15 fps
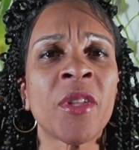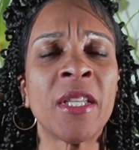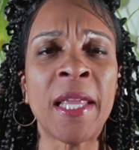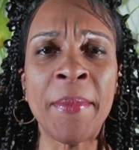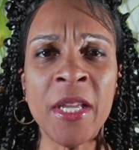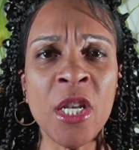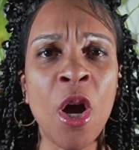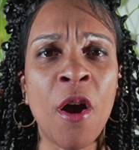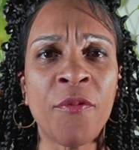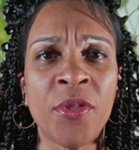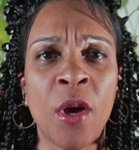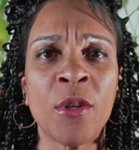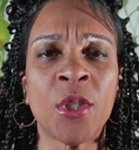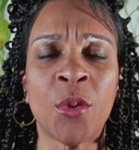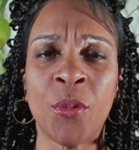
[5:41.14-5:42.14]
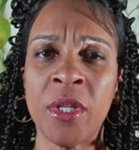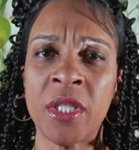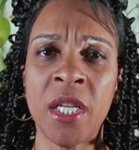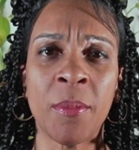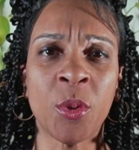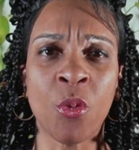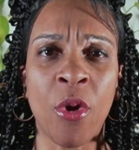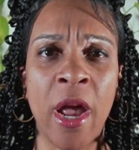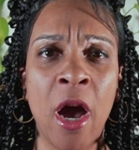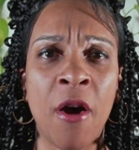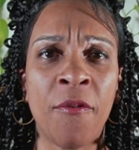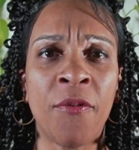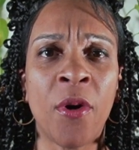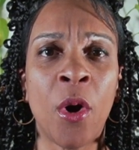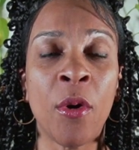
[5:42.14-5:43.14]
Let me know if those 3 tips were
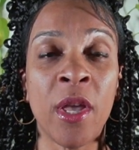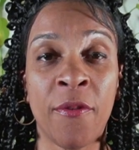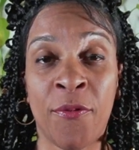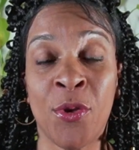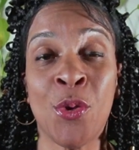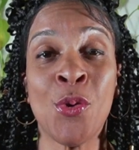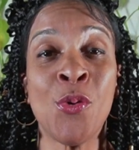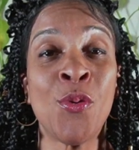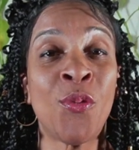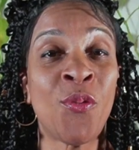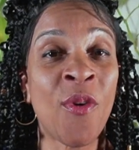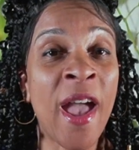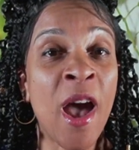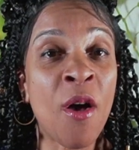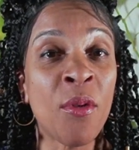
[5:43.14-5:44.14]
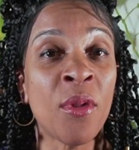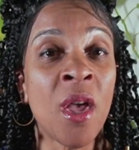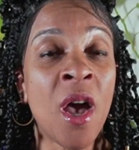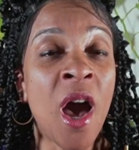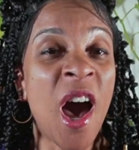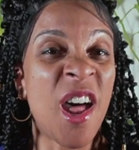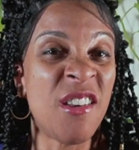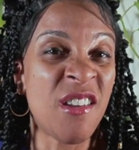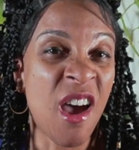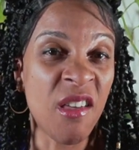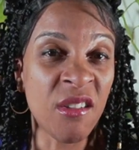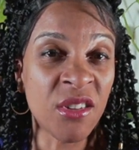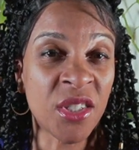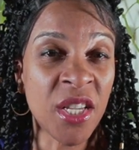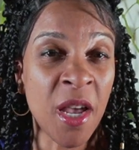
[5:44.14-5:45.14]
helpful, if you found
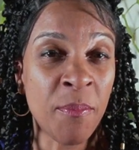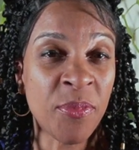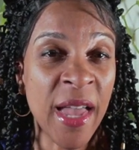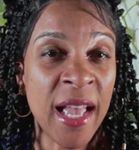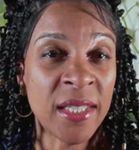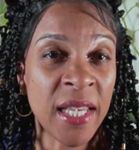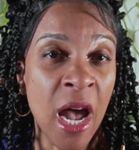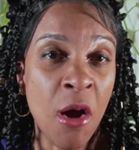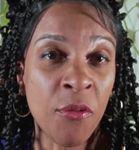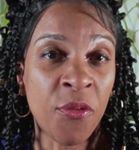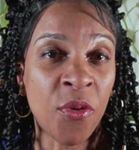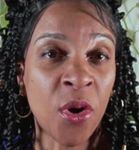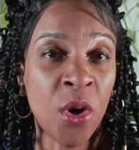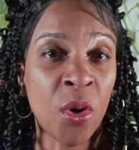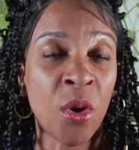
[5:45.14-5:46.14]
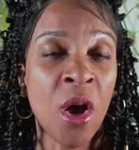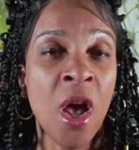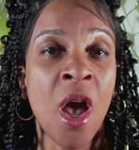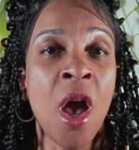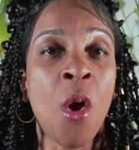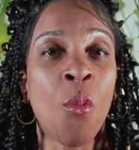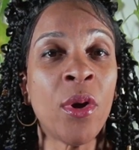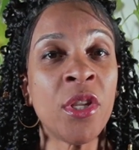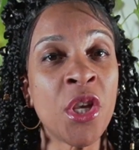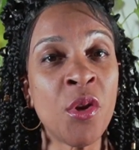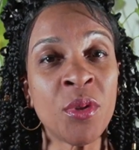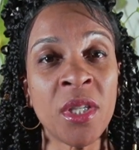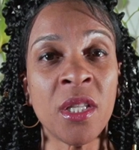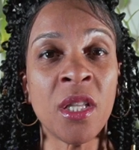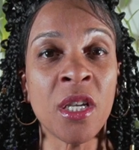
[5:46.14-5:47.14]
another tip that's helpful when
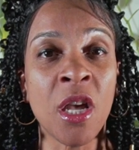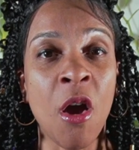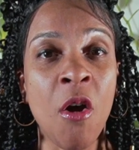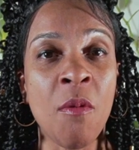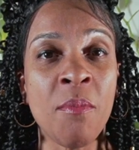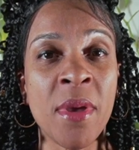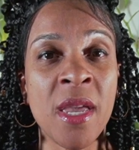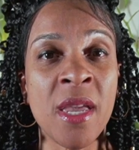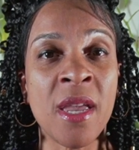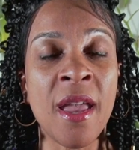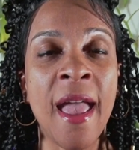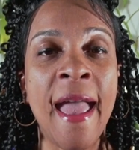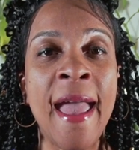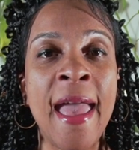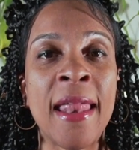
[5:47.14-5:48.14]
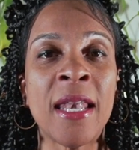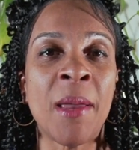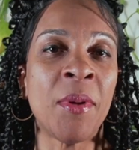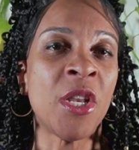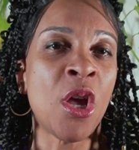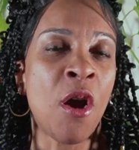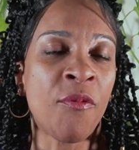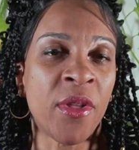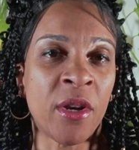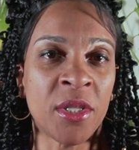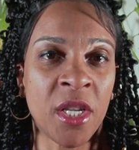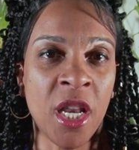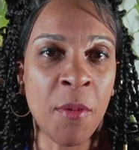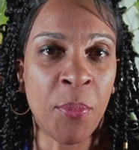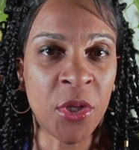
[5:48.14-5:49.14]
using the Go Me, and let me know if there's
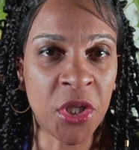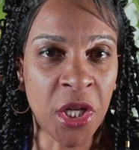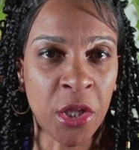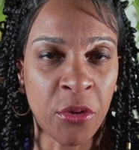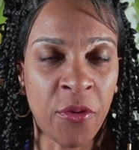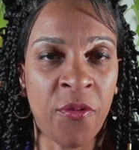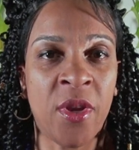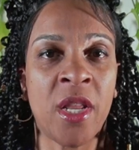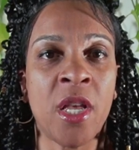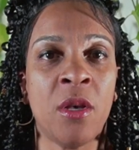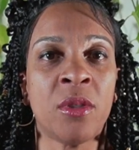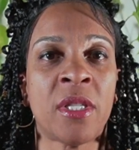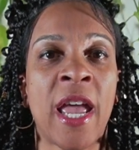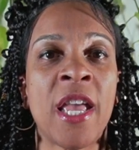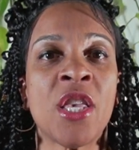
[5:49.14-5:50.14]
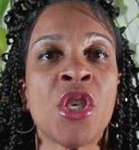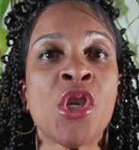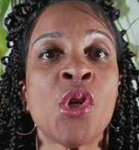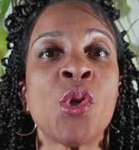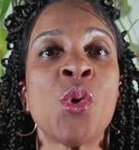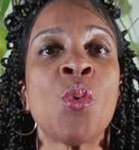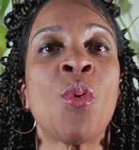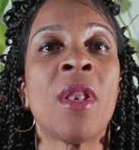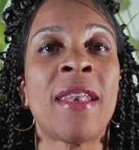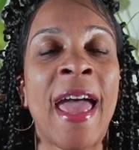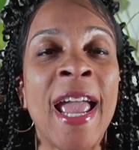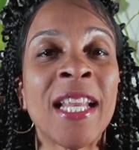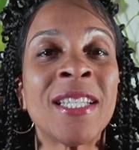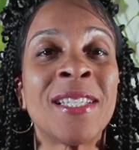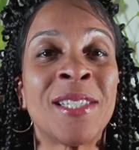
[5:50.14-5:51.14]
any particular videos that you would
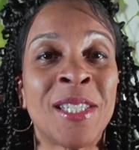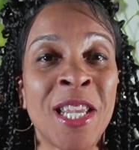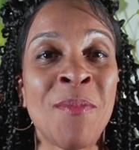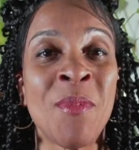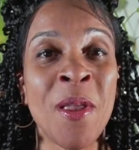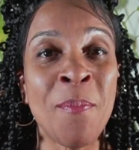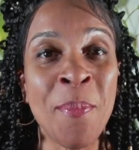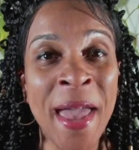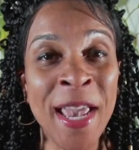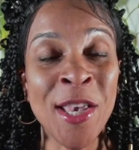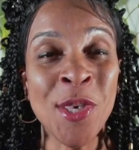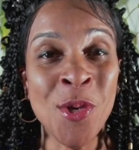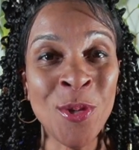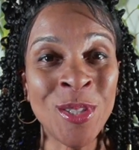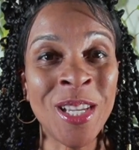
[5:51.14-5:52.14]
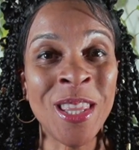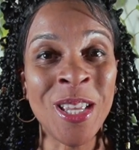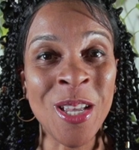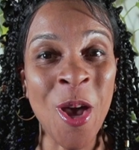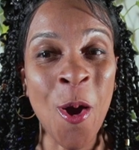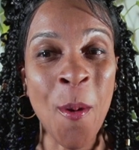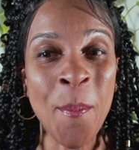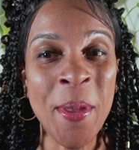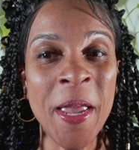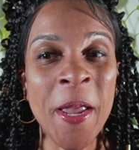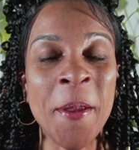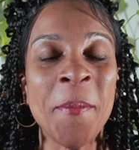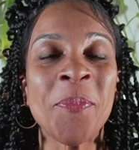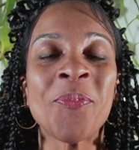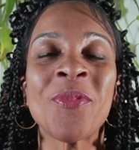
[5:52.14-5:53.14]
like to see me make using the Go
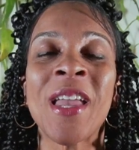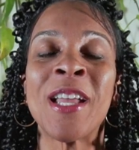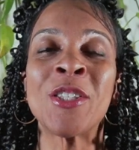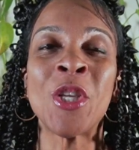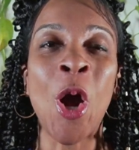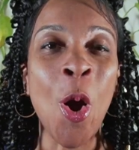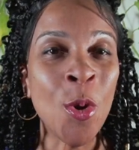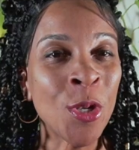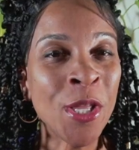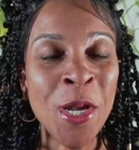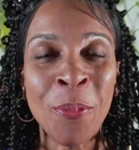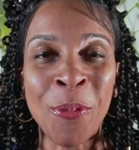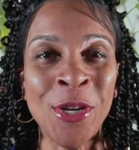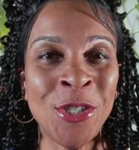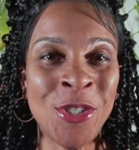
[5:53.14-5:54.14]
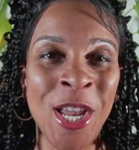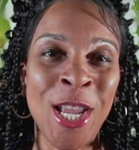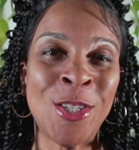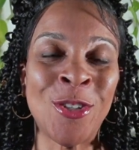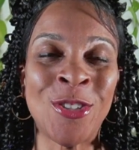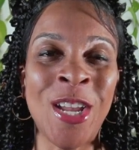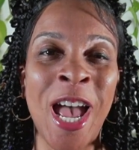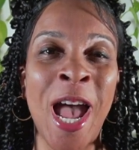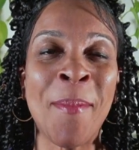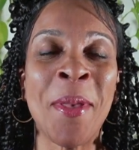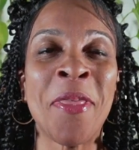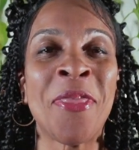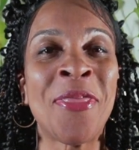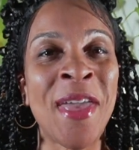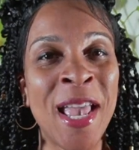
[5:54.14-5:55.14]
Me. Totally appreciate your time,
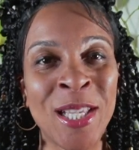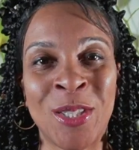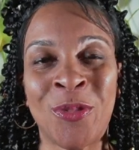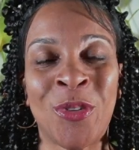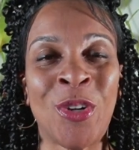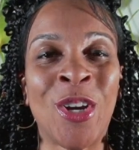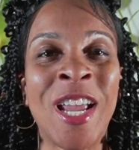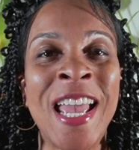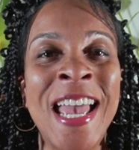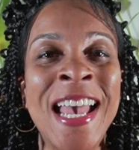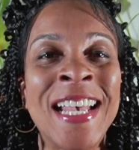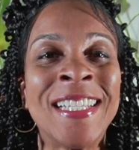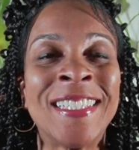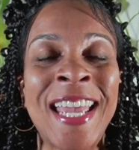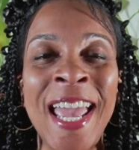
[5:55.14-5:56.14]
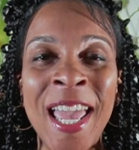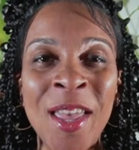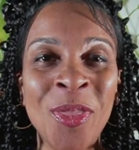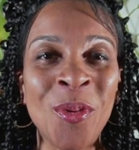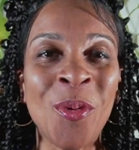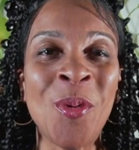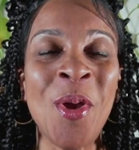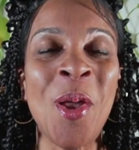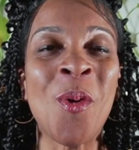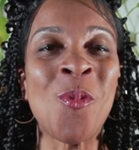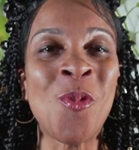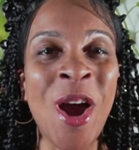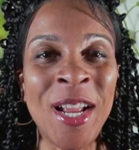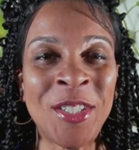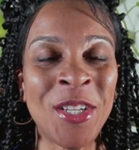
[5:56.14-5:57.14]
and thanks for staying through
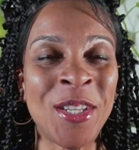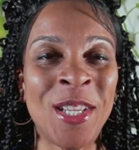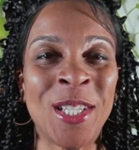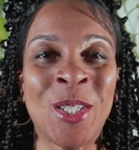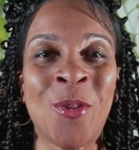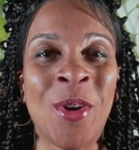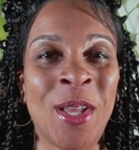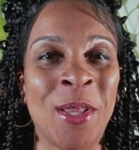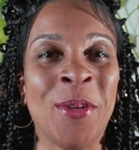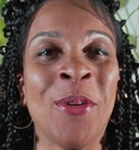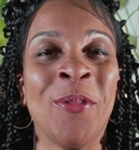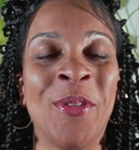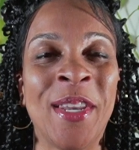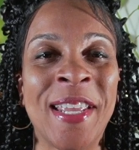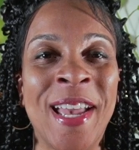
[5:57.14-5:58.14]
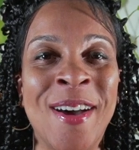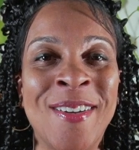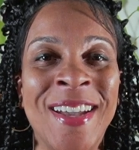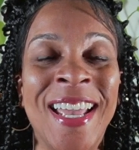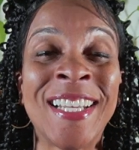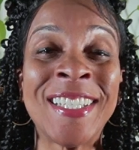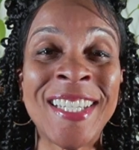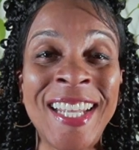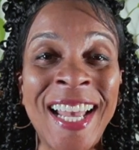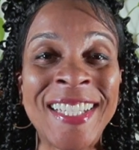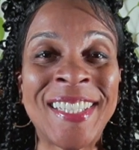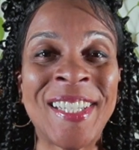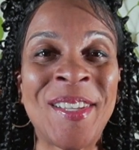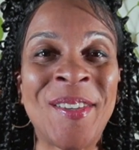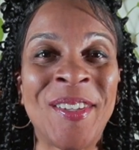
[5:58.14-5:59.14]
and watching this quick little video. Until I
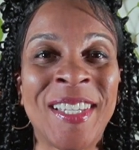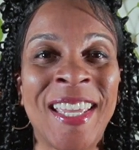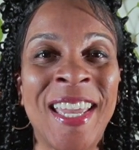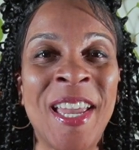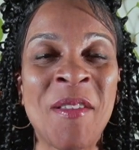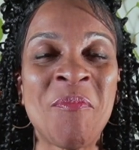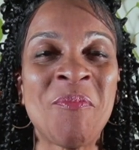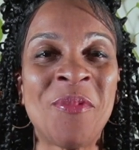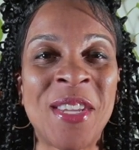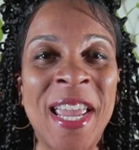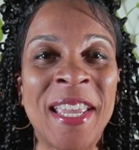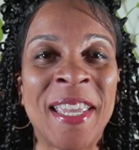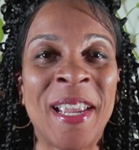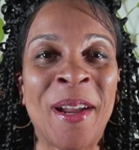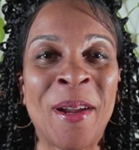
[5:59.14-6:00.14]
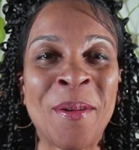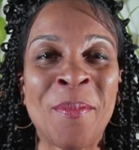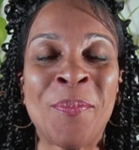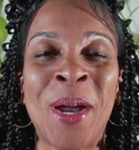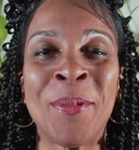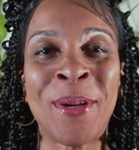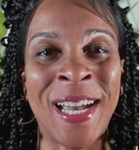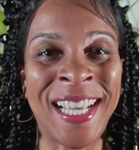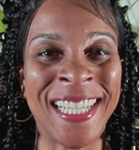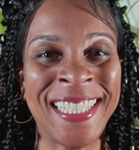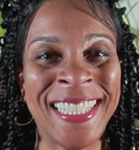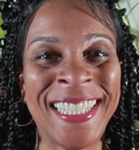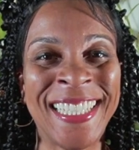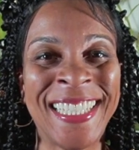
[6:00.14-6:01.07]
see you again, take care. Bye-bye.